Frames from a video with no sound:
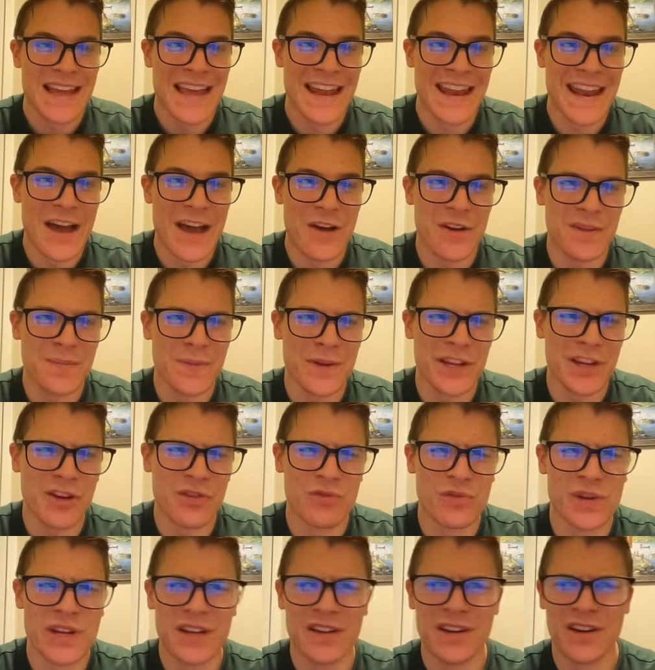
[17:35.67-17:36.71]
And now he's building
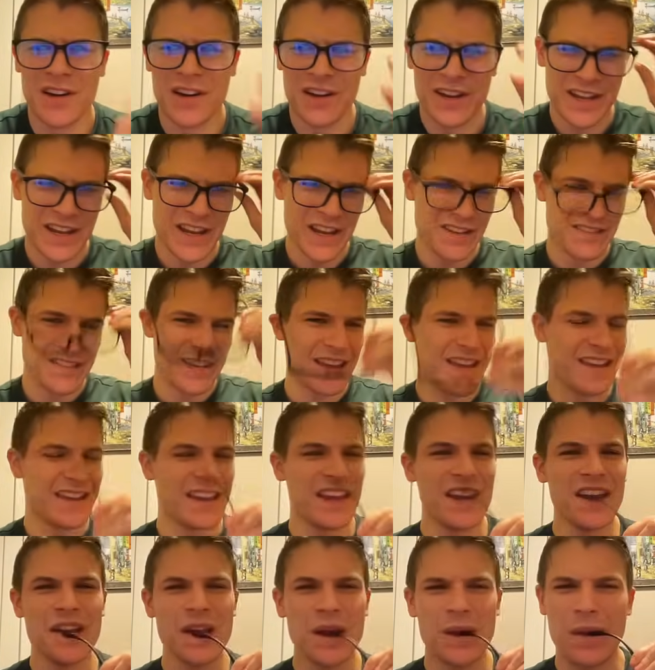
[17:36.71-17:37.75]
a recon and a tank.
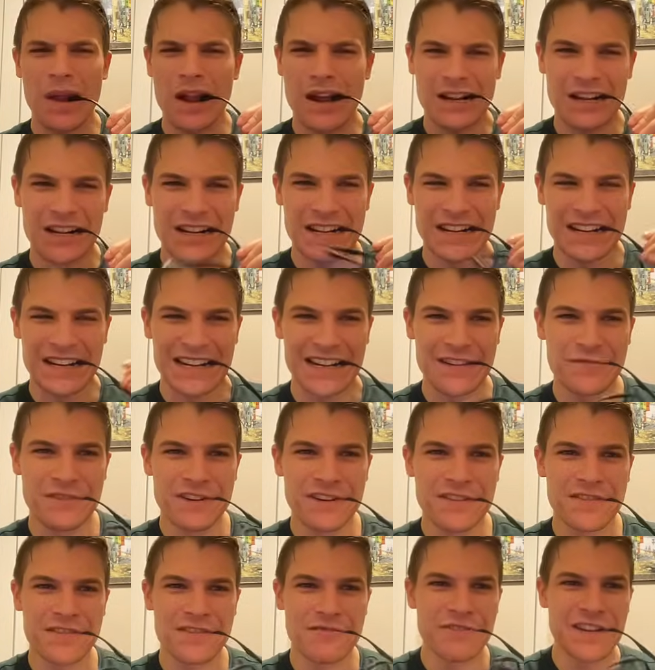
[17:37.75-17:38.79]
He's just... I
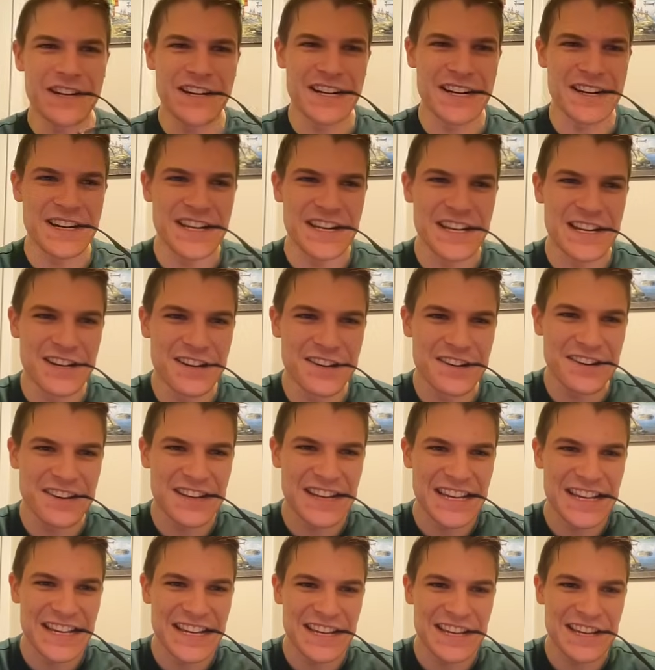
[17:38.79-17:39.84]
would recon here,
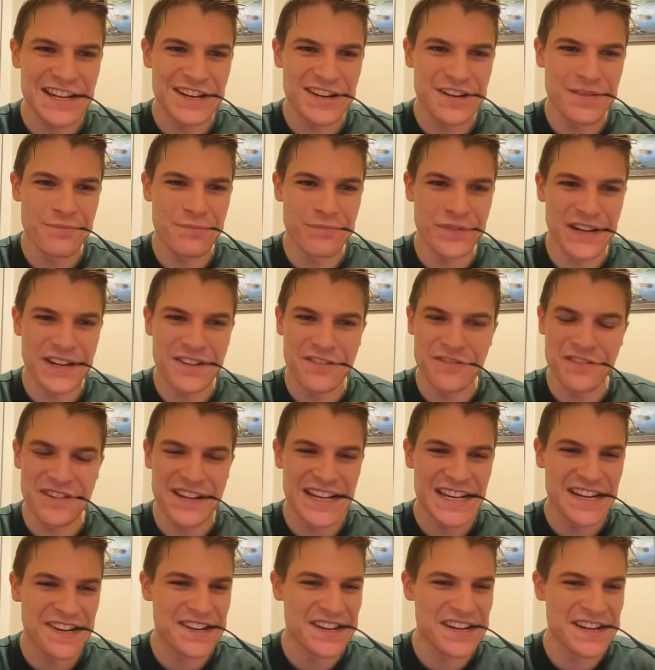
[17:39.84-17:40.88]
tank here, bring your
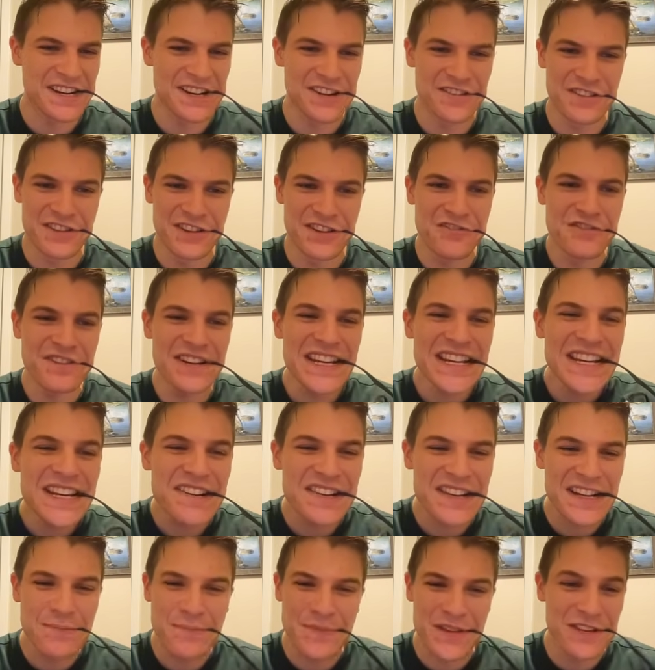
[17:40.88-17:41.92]
tank down here. You
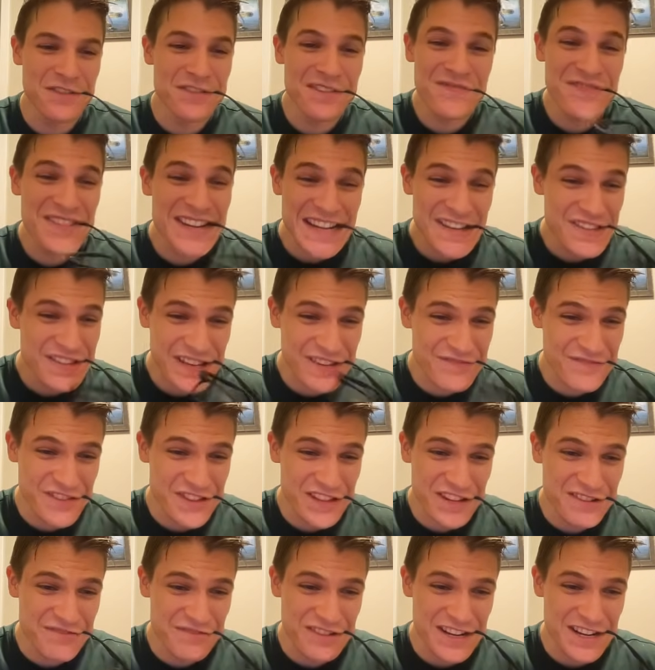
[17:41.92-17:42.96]
need something. You have nothing
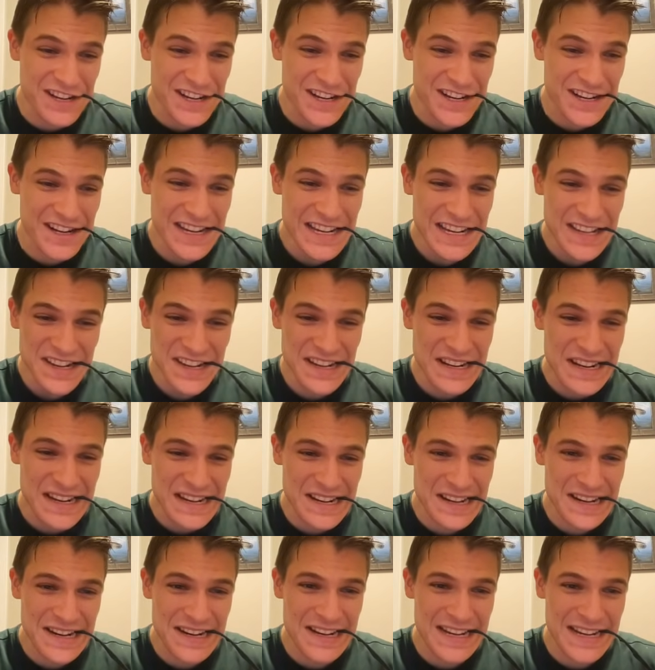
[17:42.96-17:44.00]
for this recon. This
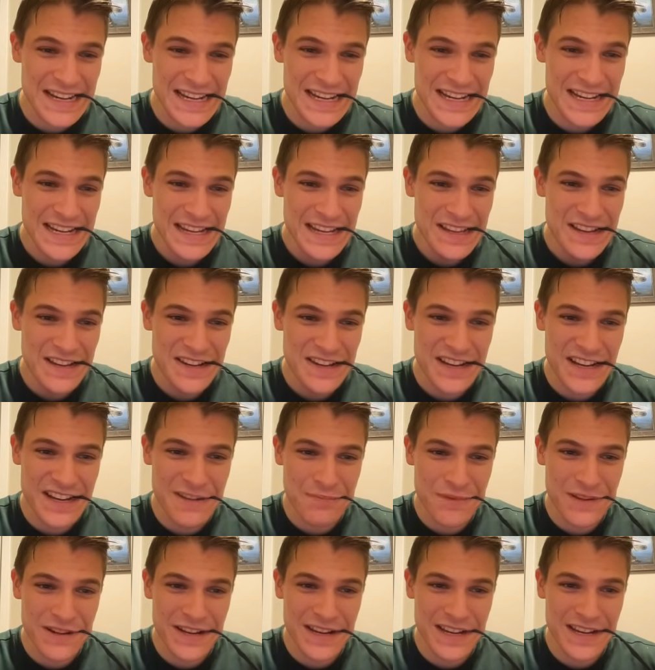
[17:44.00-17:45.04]
guy's gonna die. This
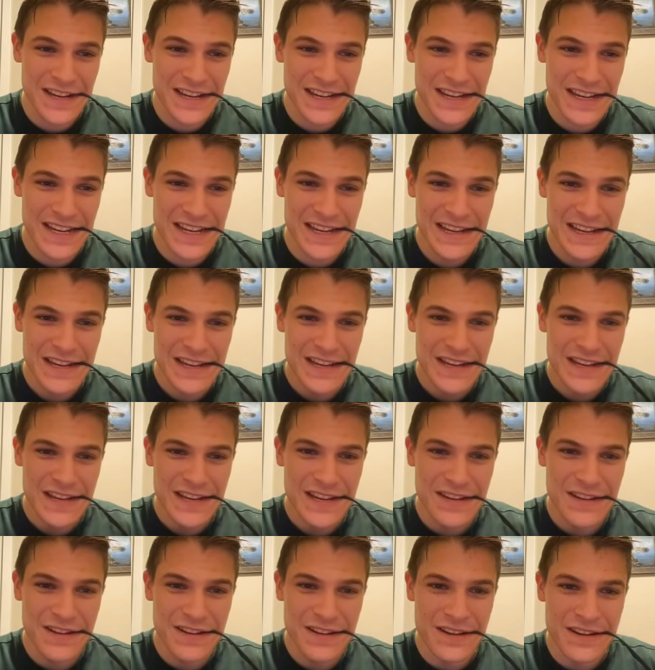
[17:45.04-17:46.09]
guy's probably gonna die.
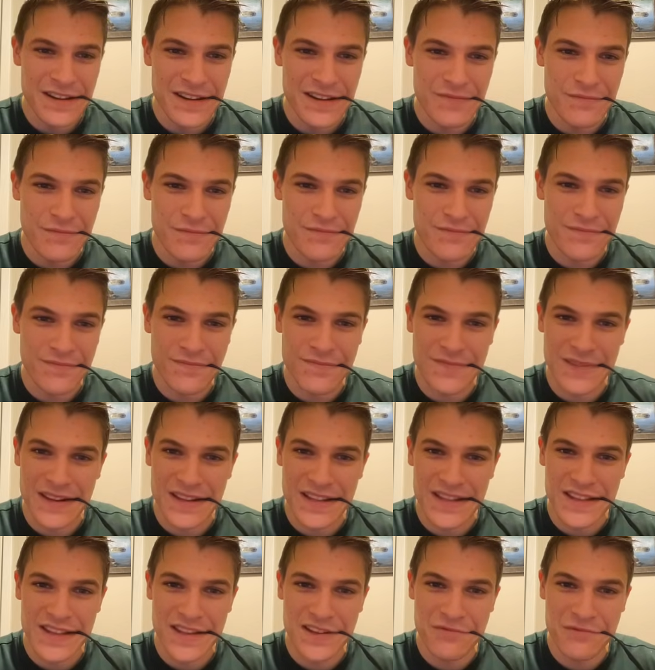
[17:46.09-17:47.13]

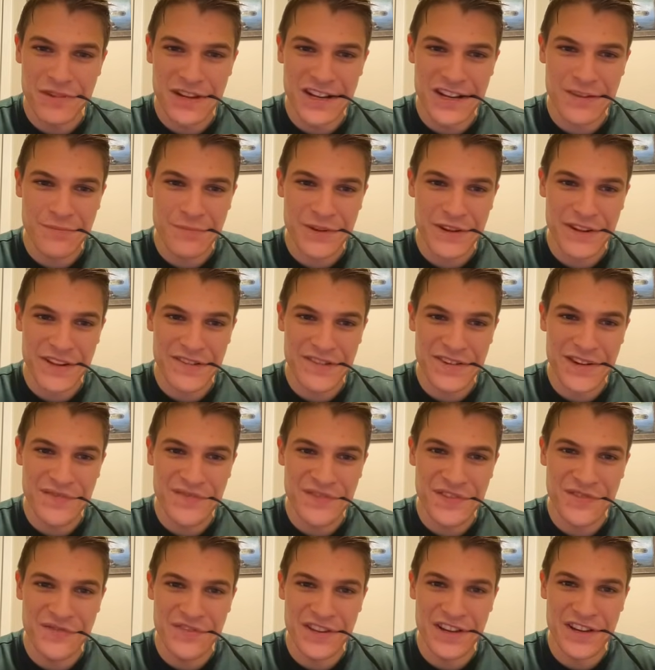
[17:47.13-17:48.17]
And this recon probably
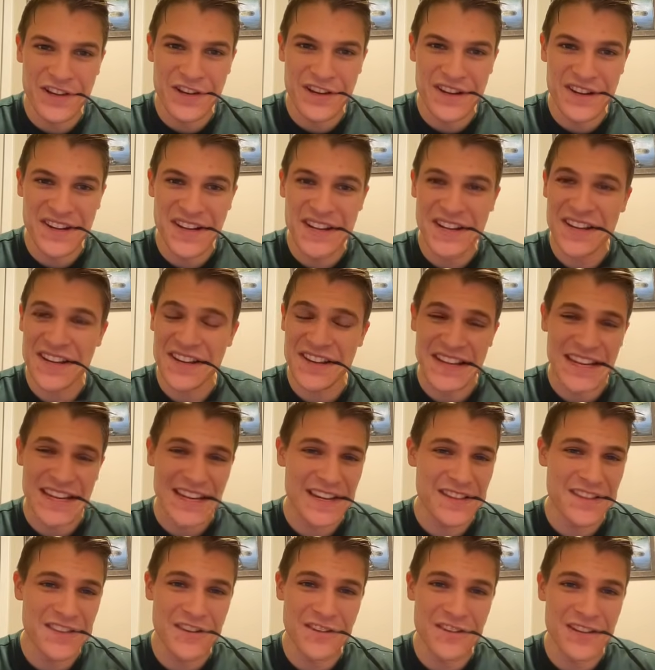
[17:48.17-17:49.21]
shift over here. He sees the
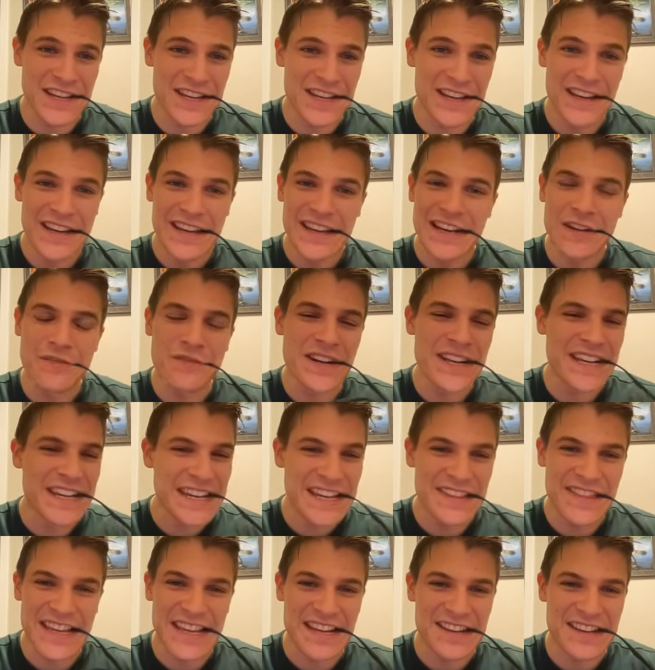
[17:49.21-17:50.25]
tank though. Like, I would have
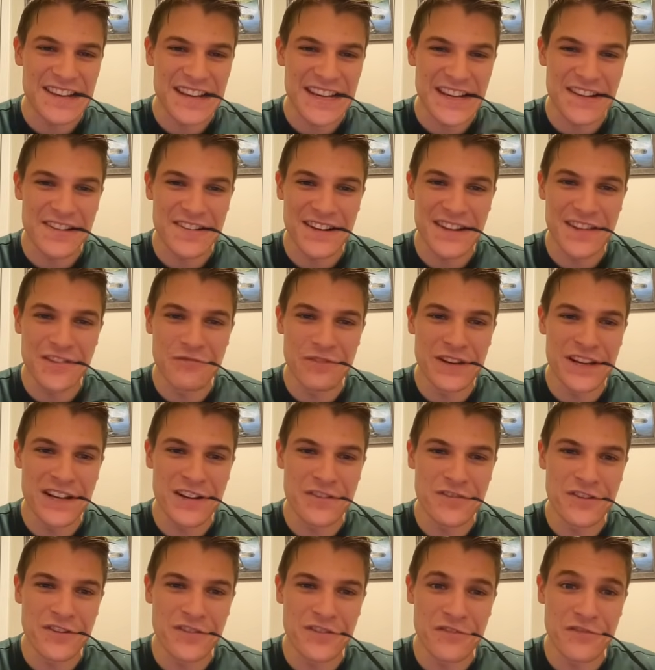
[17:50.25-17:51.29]
hid that tank because then the
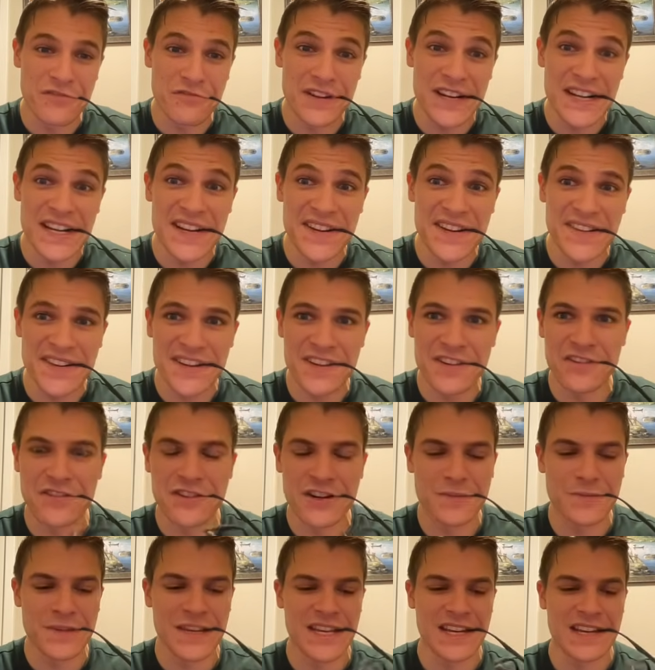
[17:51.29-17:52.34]
recon would go crazy. You know
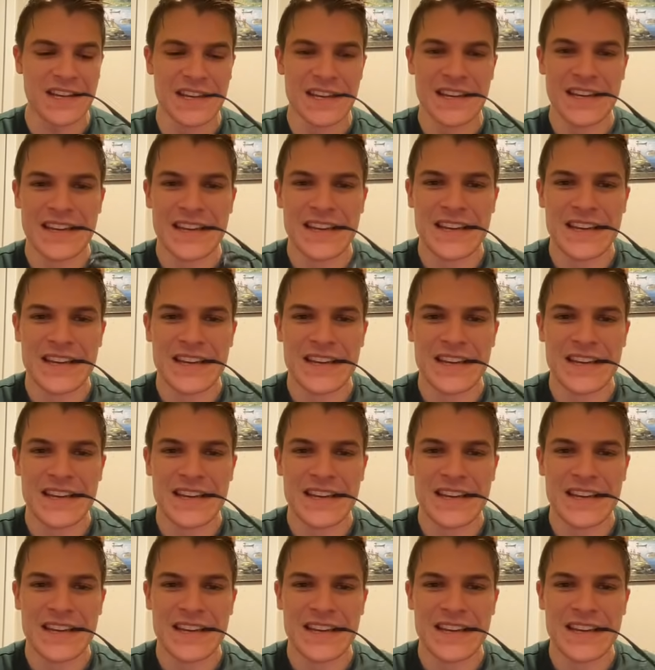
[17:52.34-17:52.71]
what I mean?